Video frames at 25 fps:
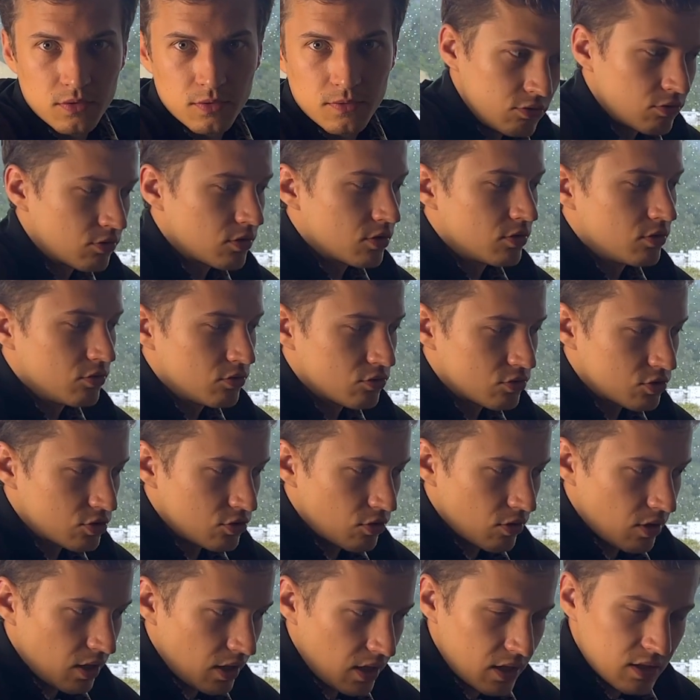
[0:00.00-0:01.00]
You can use
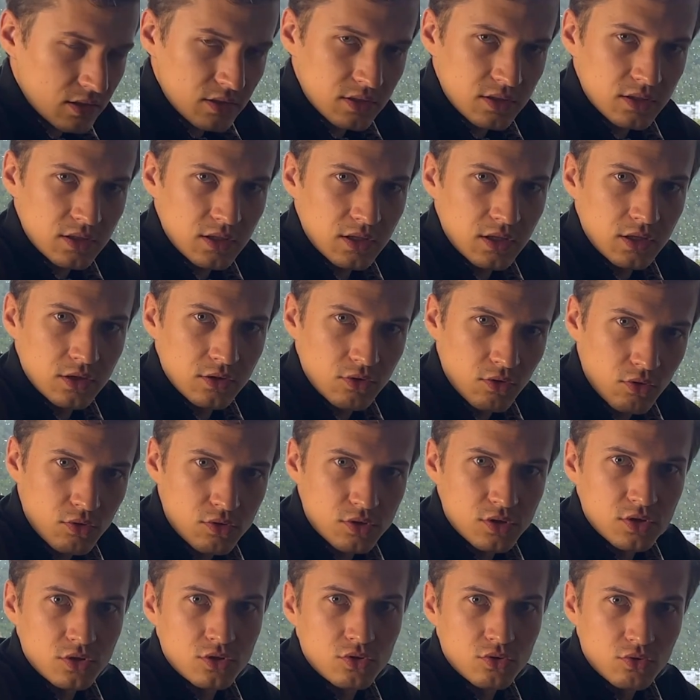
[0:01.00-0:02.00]
your hand in
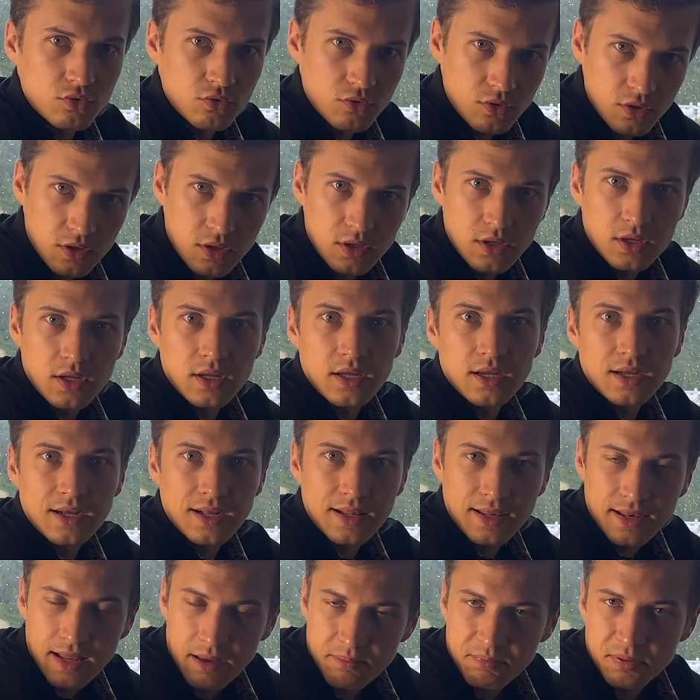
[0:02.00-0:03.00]
order to
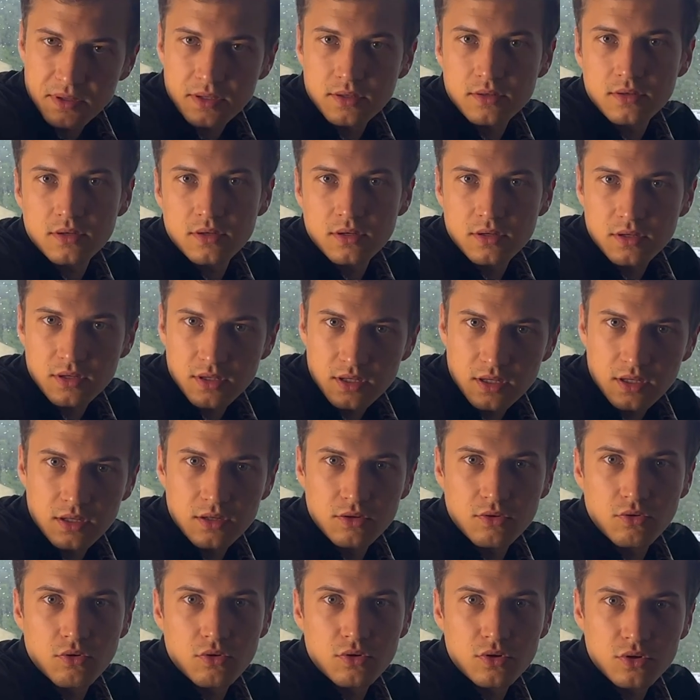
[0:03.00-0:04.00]
clapping, in
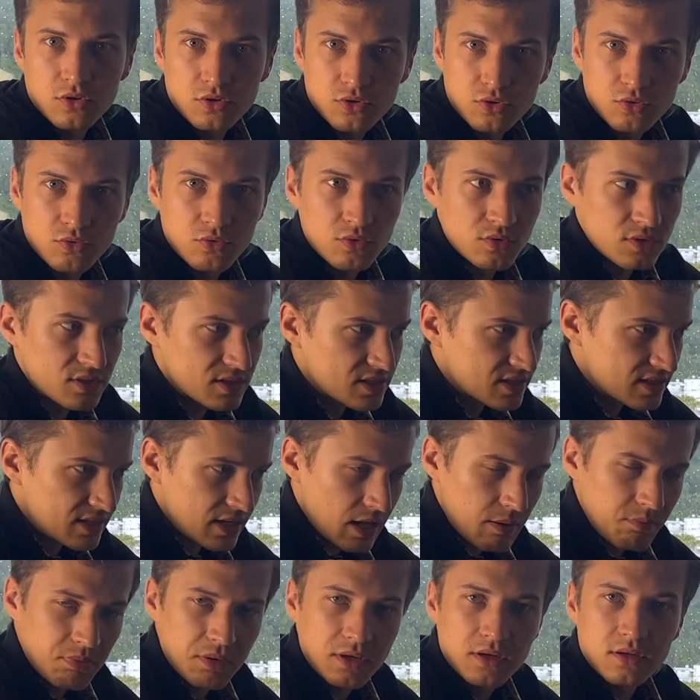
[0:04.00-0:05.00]
order to
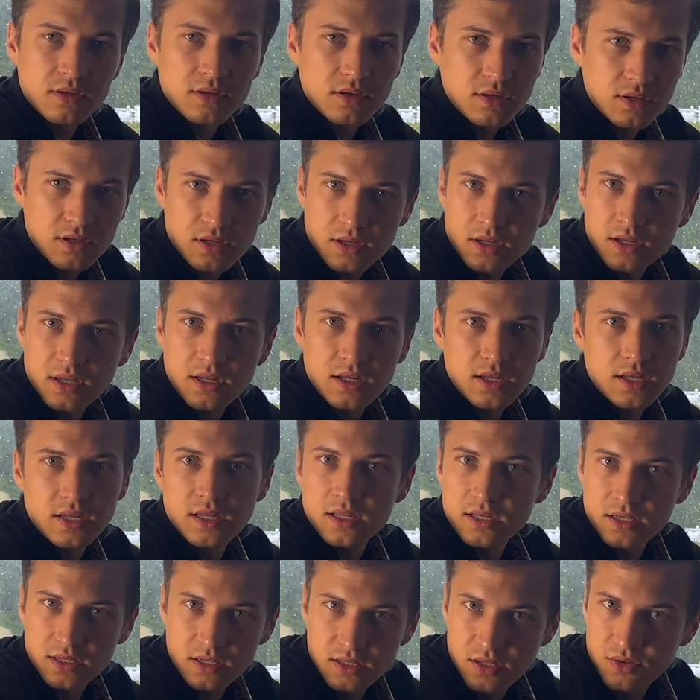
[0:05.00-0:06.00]
snapping,
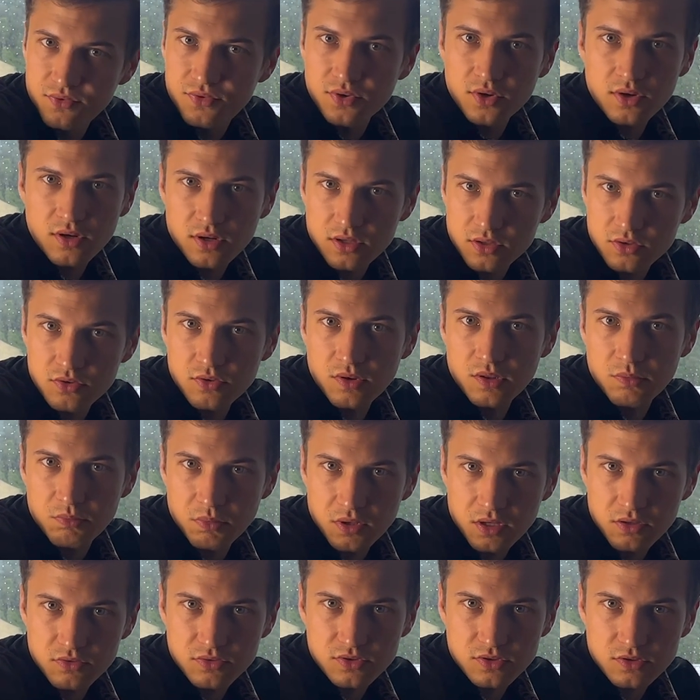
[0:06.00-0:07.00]
different
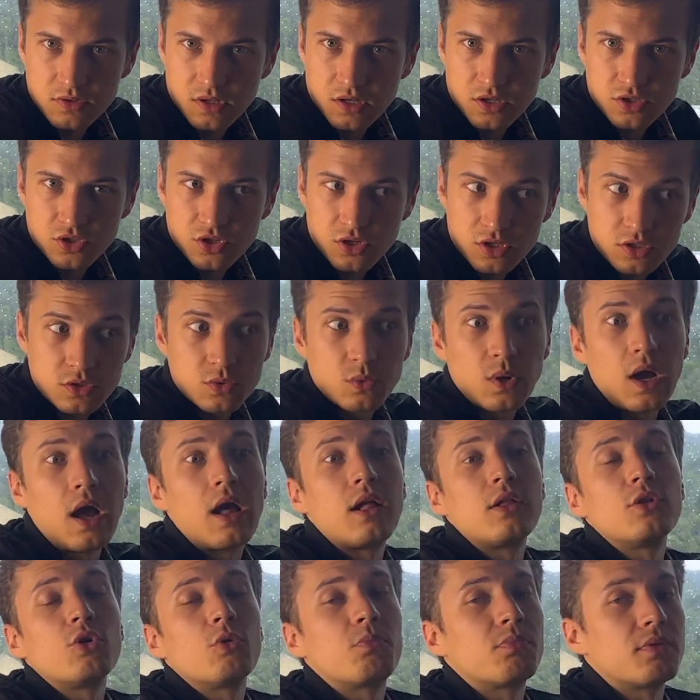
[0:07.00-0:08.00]
rhythmical structures
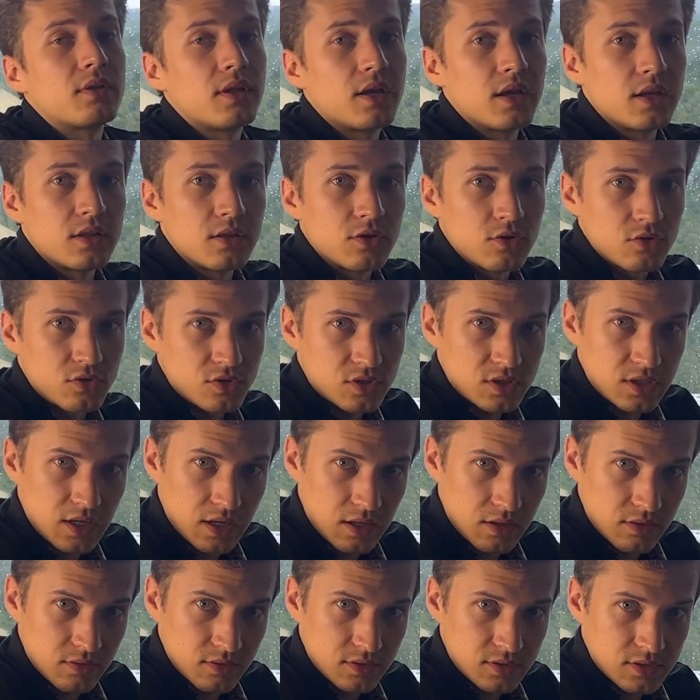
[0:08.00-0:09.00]
while you're playing your
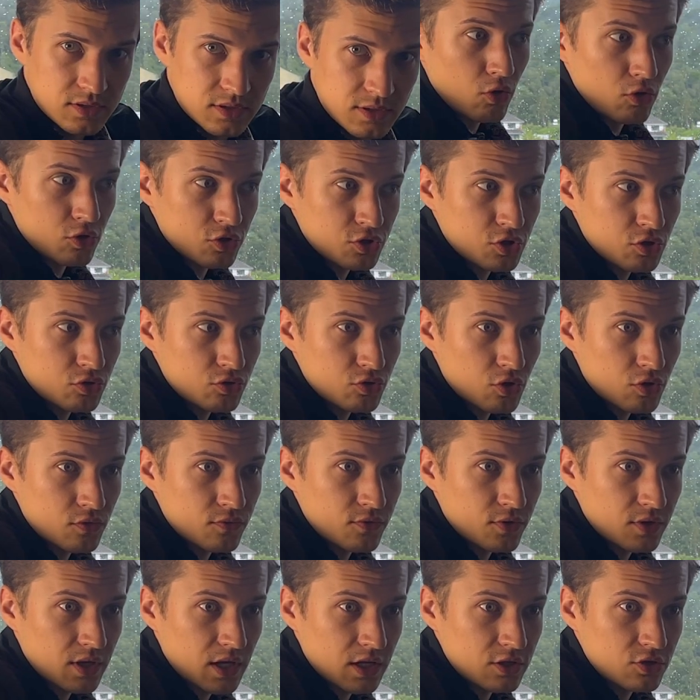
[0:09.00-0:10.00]
scales. Also, don't
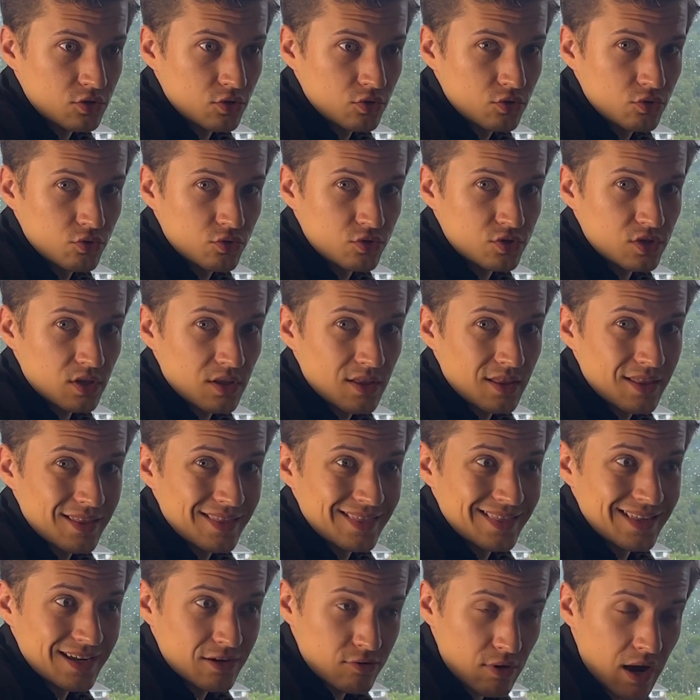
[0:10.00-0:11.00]
forget to use
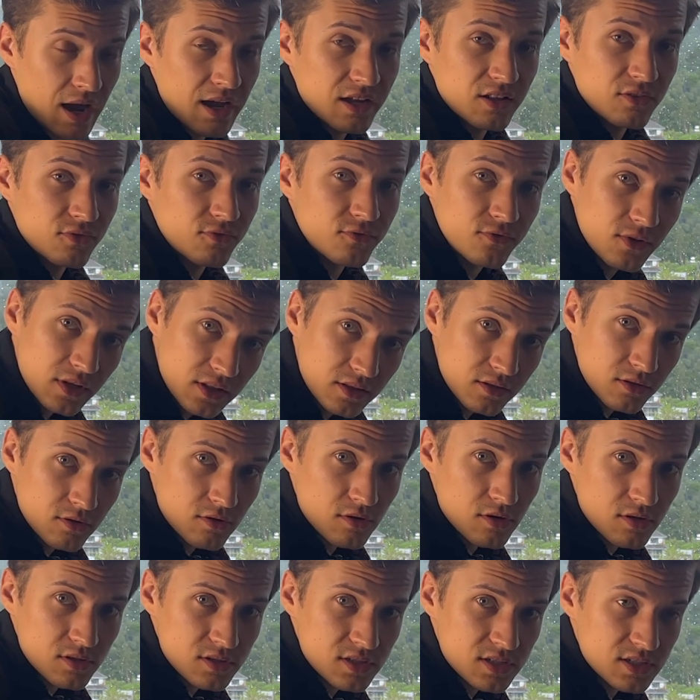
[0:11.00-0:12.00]
the right
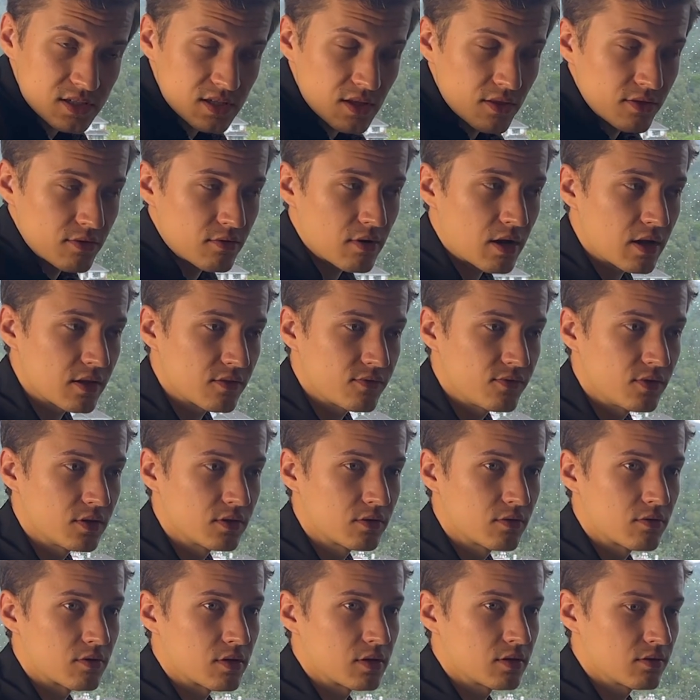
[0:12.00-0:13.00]
fingers, the right
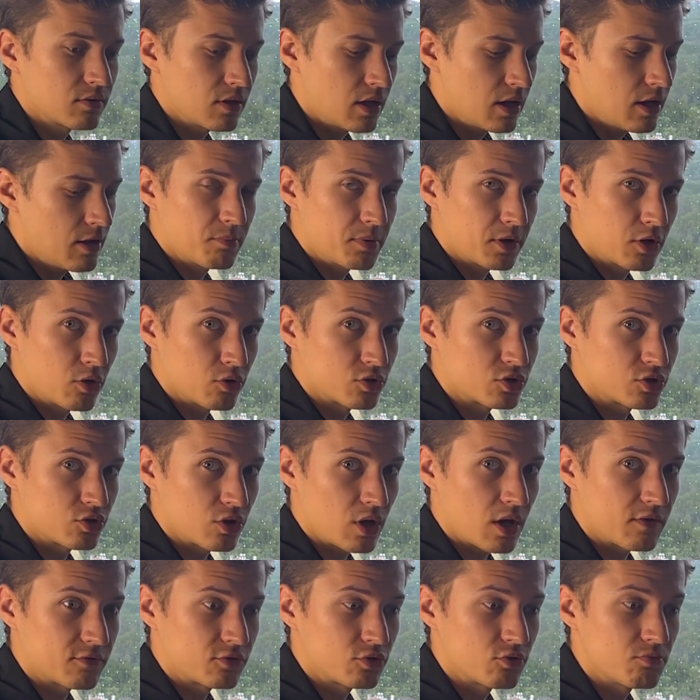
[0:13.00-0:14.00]
fingering, because you
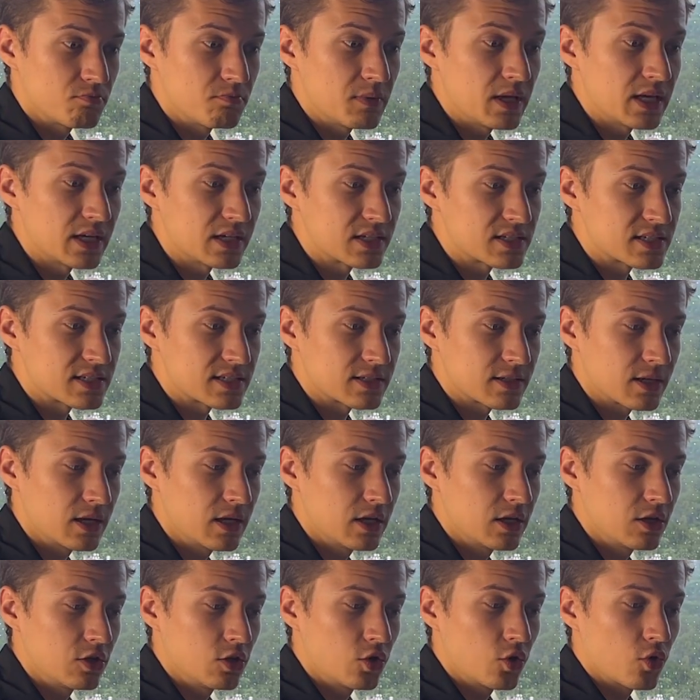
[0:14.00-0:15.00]
have to mix
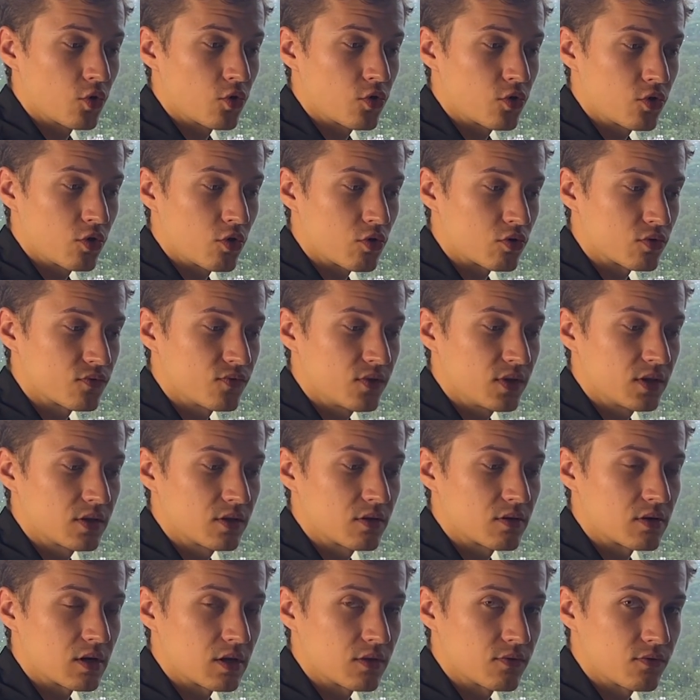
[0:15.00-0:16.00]
your third
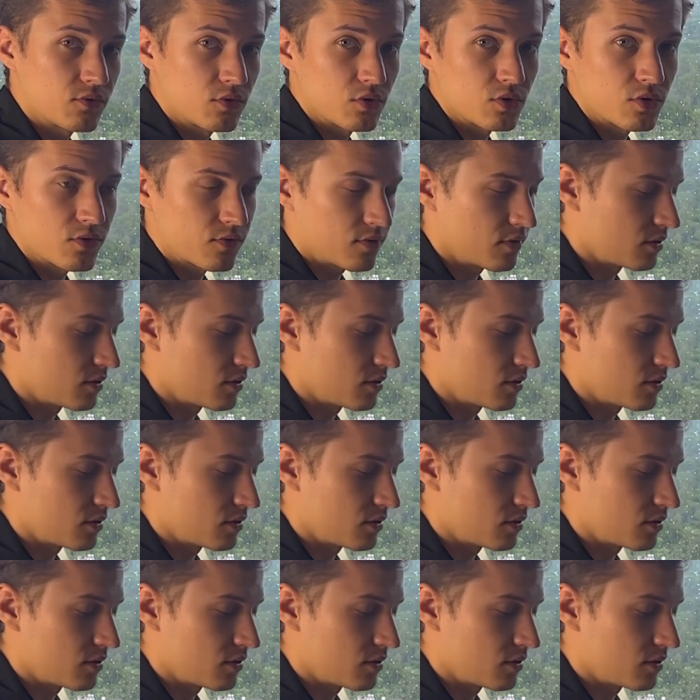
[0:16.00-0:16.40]
finger and fourth